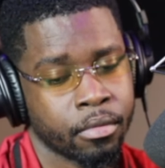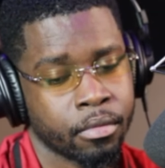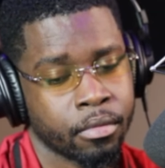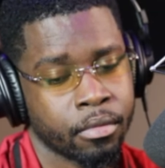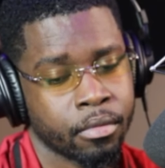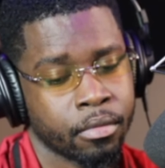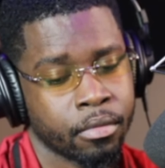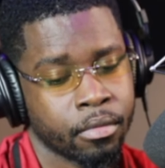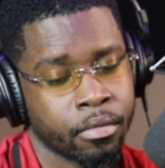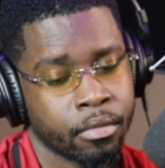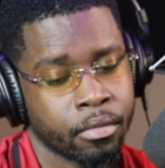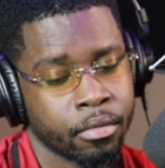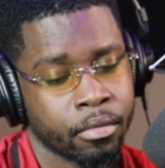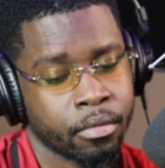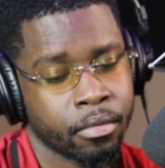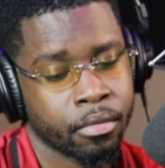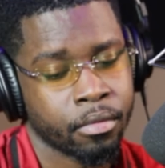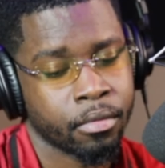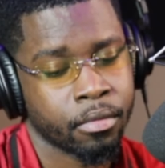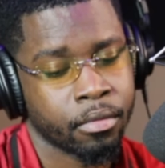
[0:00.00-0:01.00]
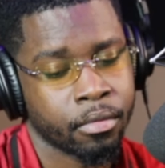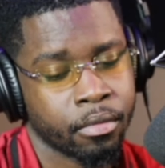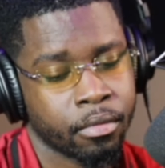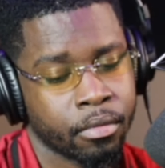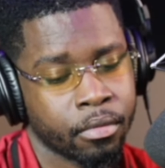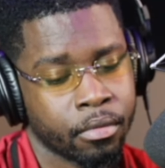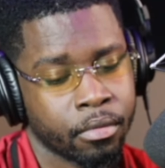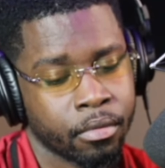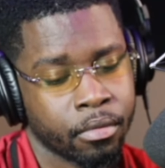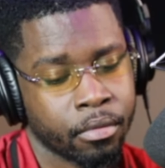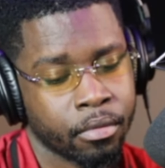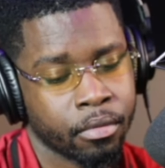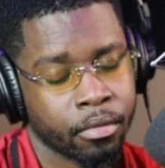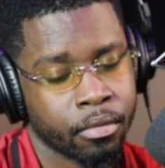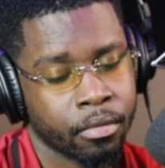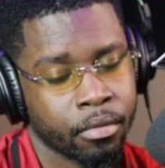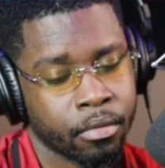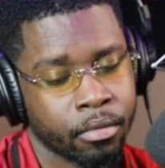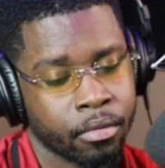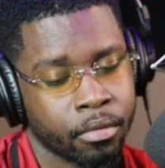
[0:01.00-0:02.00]

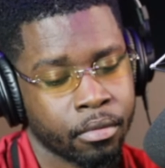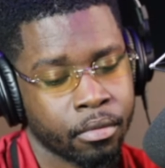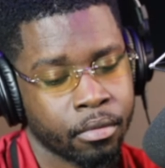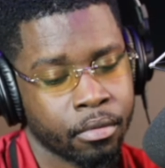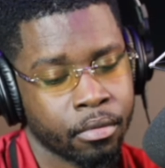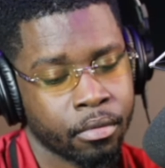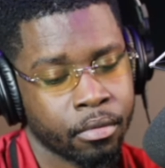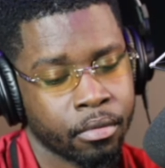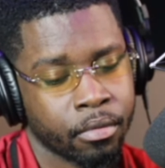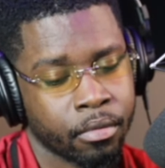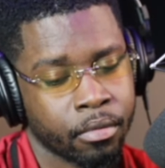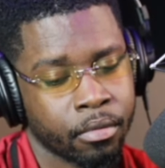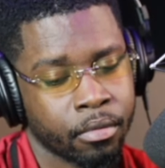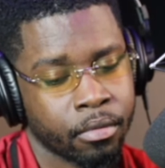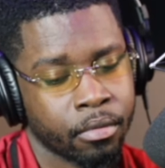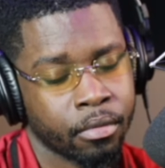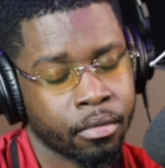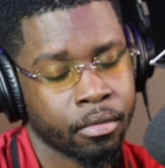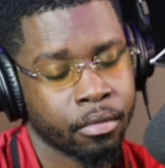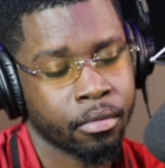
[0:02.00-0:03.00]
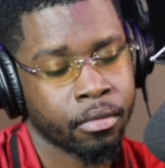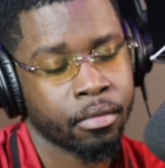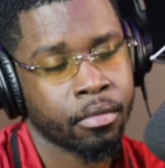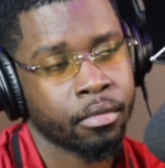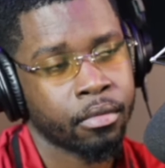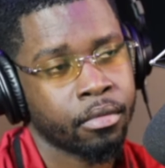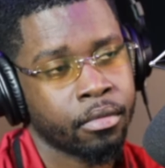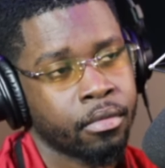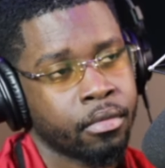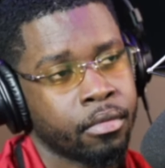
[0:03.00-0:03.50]
This person isn't speaking.